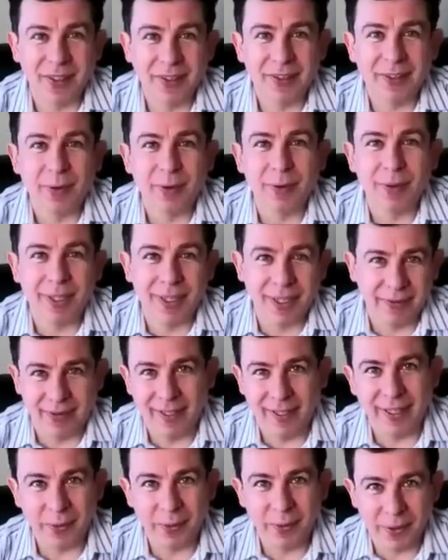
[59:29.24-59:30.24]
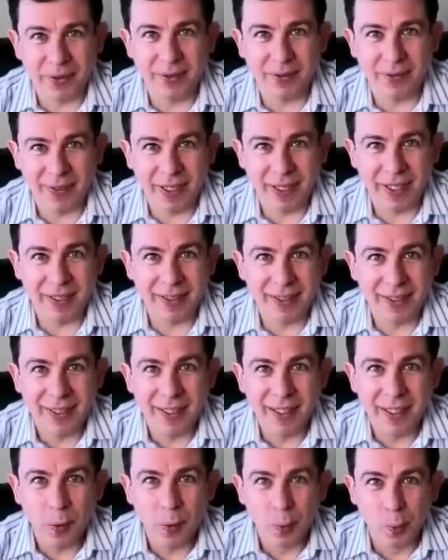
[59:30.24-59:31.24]
who will never like going to the vet.
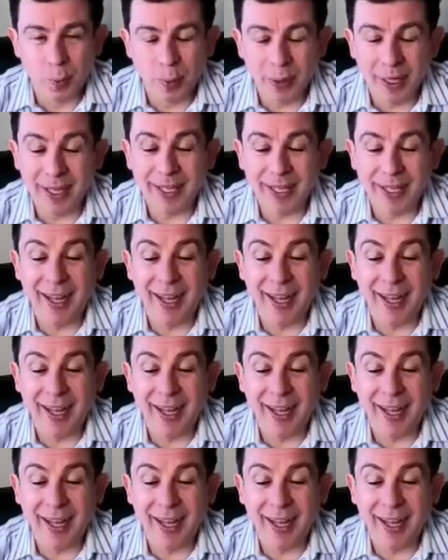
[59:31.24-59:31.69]
Mm. But